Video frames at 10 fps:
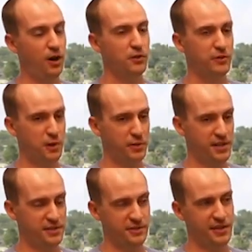all of our
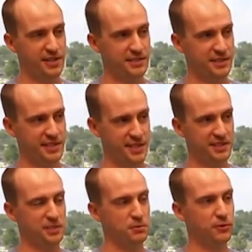patients are actually
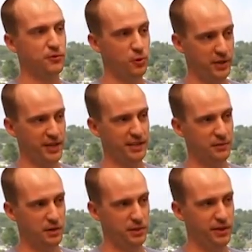tested before they come
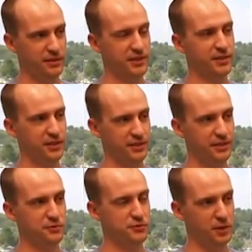up here to clear
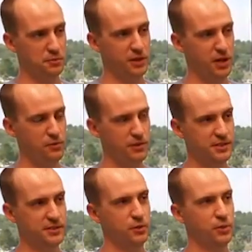them from COVID.
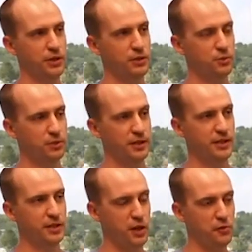So with
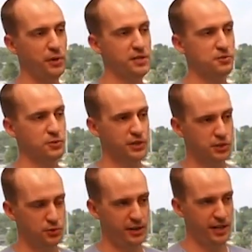the COVID patients we
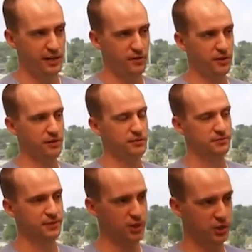do have are
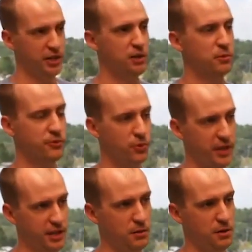cleared before
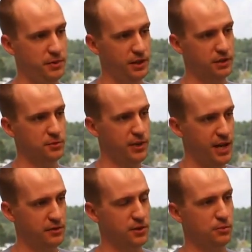they come up here because we
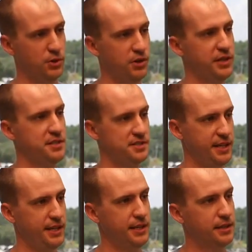have a community
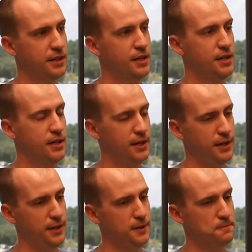setting.
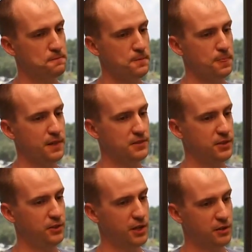Mm-hmm.
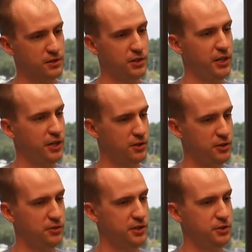So they're cleared
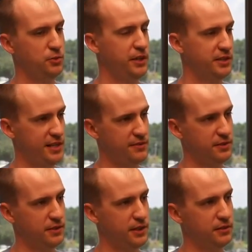usually 2 weeks
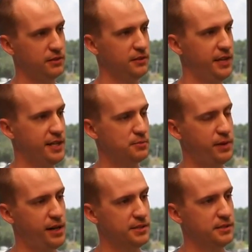after their last
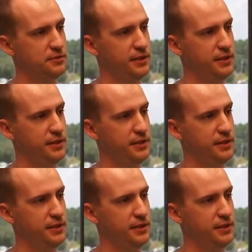positive,